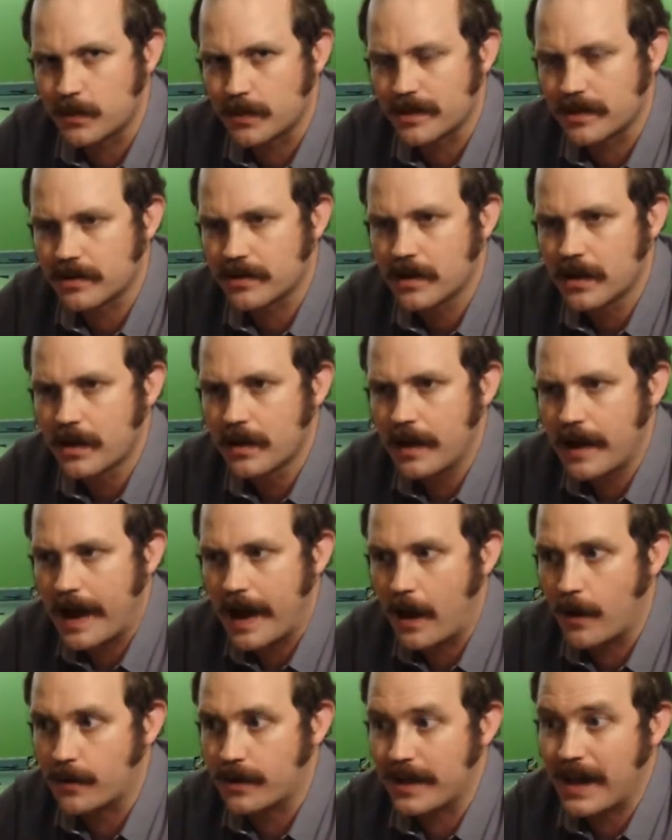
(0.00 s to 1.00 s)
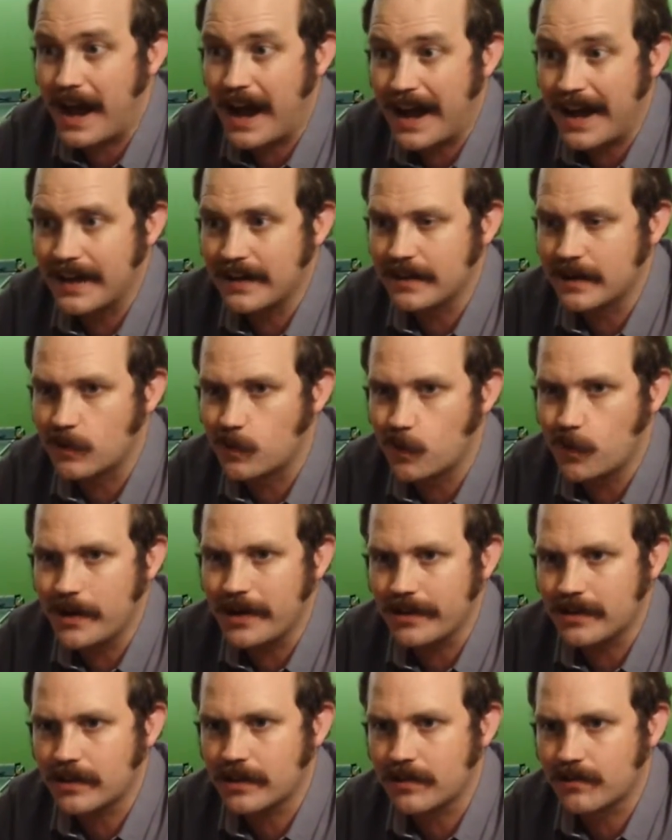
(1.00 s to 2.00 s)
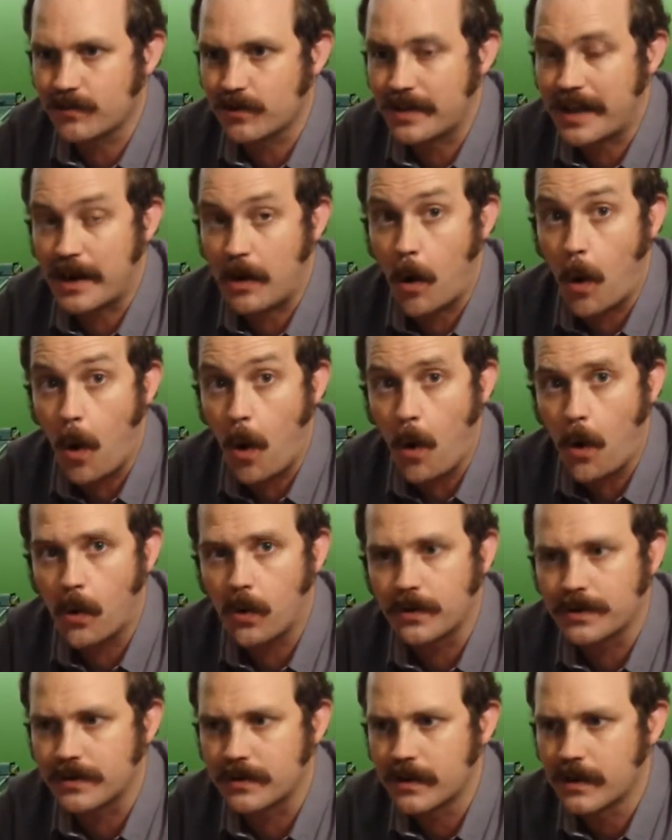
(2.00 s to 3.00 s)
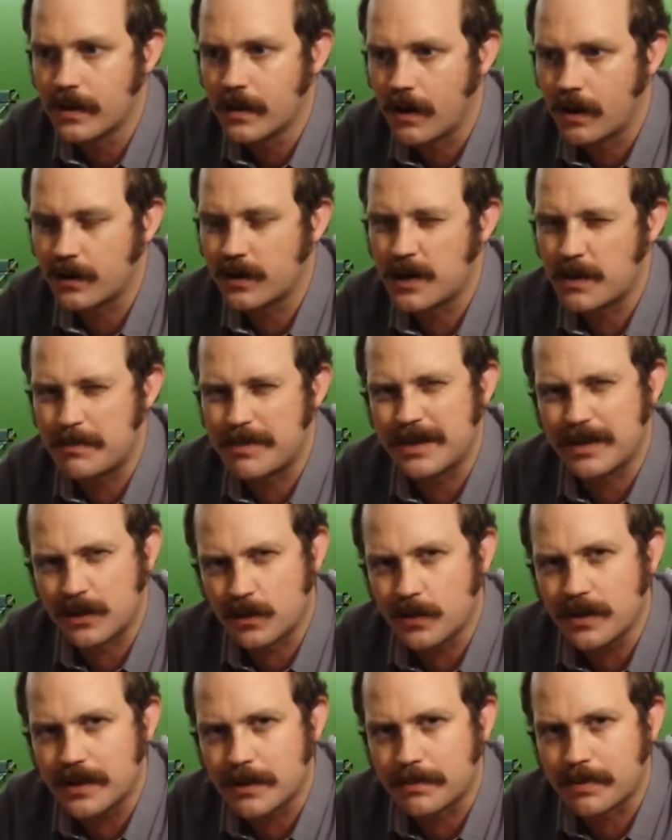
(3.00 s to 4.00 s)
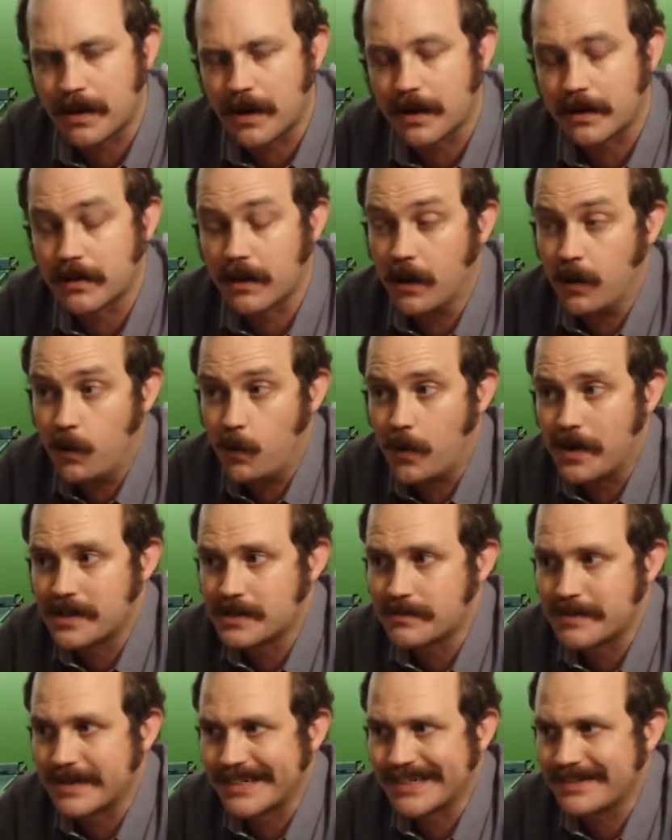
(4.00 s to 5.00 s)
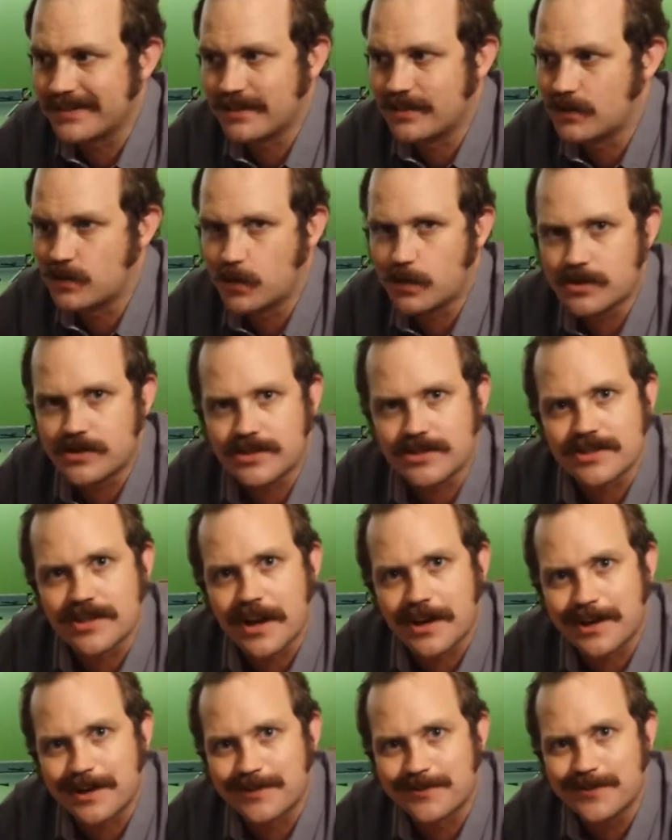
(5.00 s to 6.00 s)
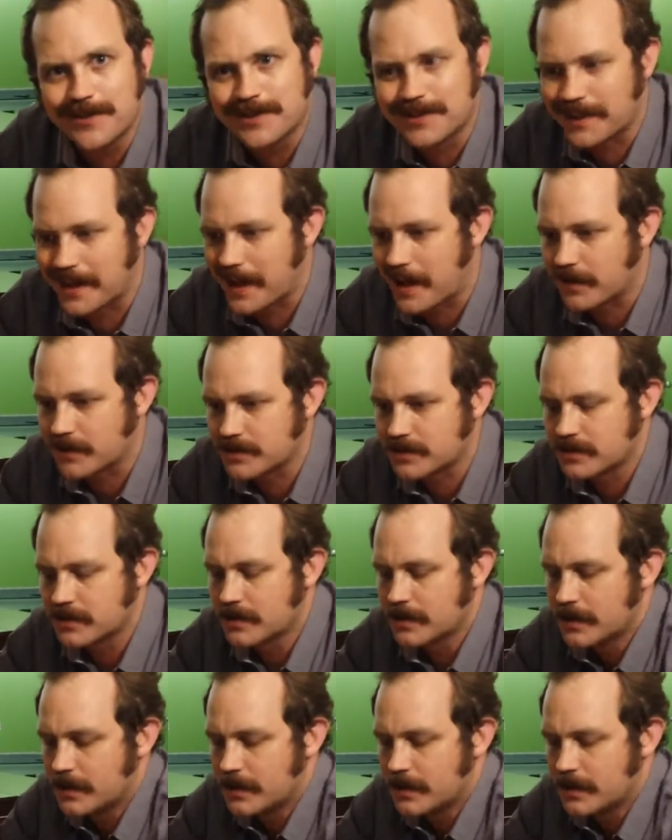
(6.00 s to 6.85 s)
with how the height and width for that hole are going to be agreed upon. Otherwise, my door is just not going to fit in the house.